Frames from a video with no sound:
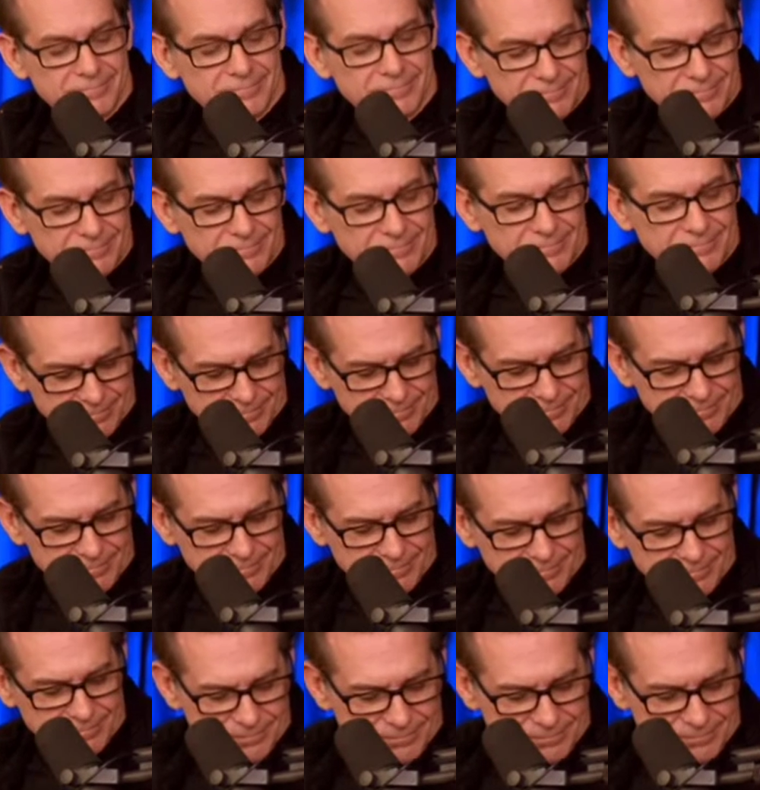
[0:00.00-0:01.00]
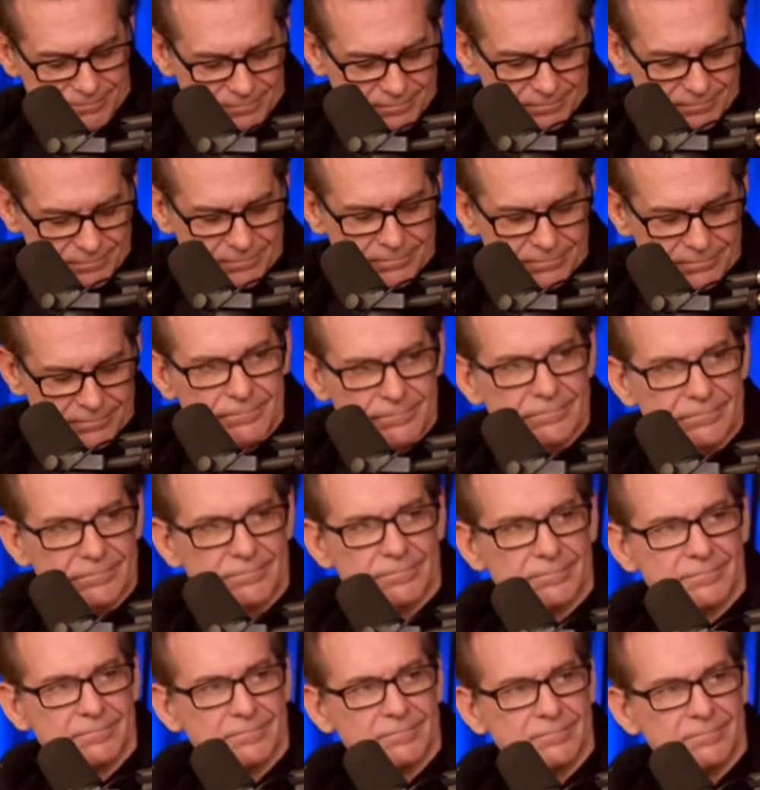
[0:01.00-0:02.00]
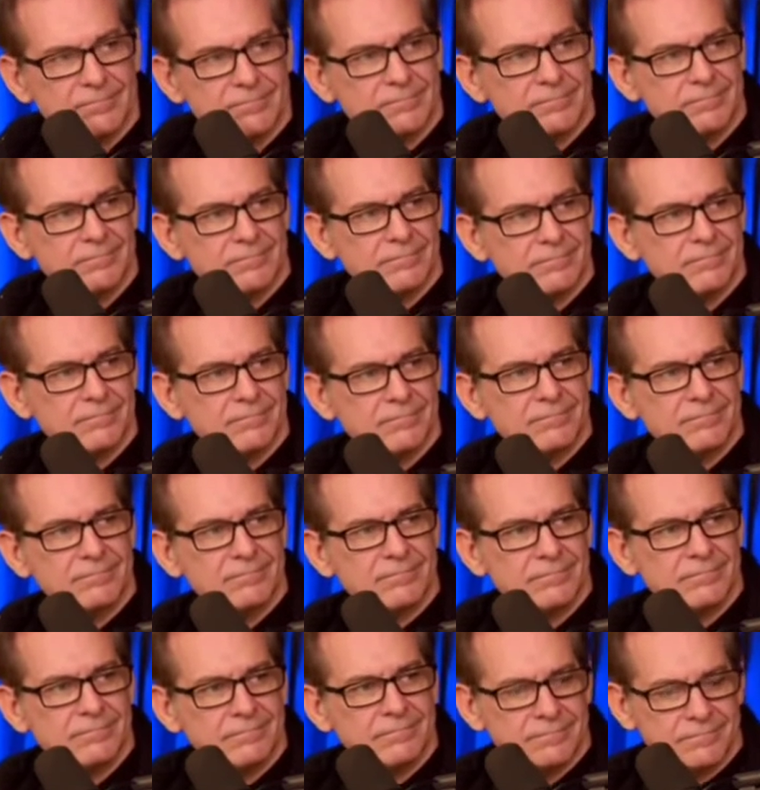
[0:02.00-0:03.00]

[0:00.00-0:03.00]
[no speech]